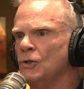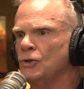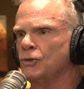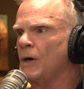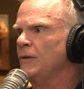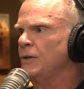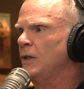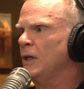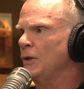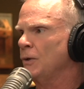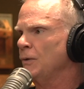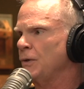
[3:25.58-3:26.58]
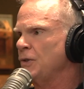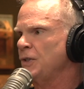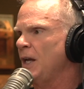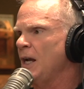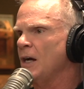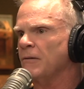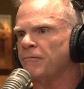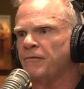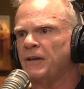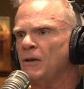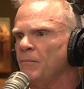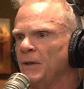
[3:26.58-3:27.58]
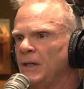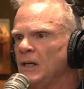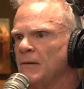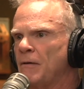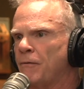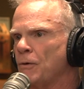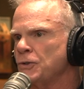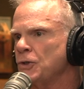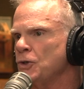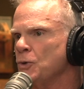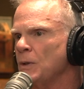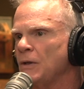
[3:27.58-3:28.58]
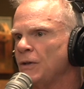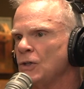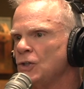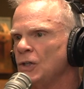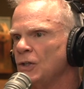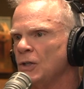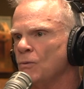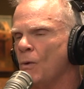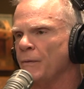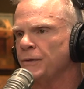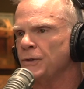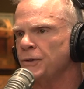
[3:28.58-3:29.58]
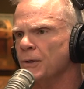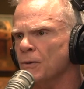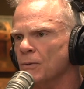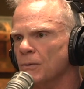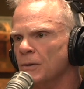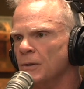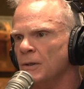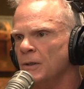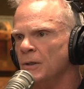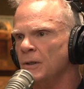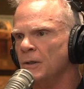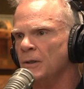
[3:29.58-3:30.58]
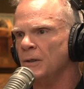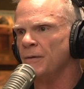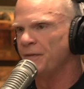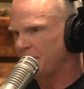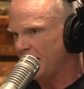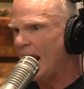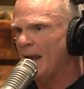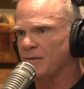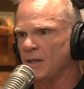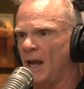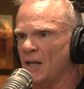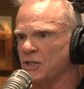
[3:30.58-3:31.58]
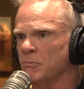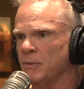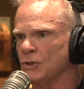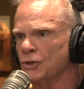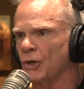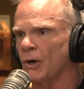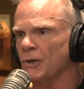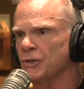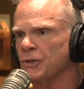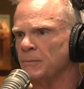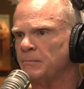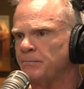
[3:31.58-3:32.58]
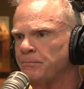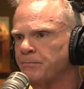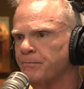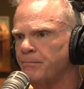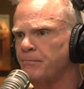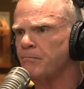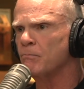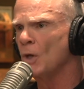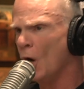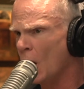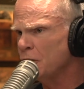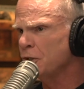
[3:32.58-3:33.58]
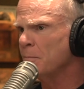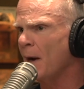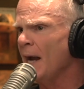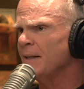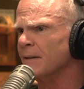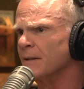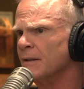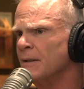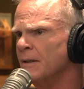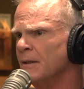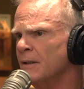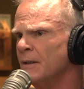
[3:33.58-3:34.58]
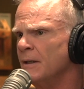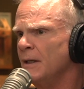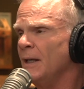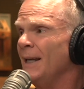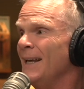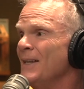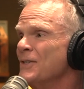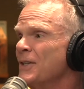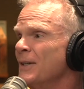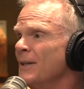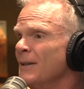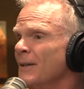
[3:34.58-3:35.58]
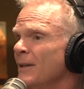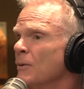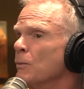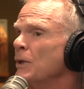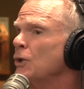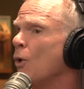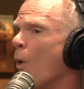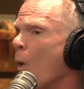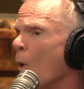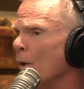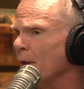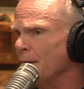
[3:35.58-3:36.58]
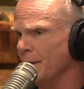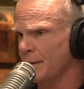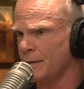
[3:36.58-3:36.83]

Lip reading: trying to get her to say on film that he never forced her to do anything she didn't want to do. That hasn't been charged. Hunter Biden is recorded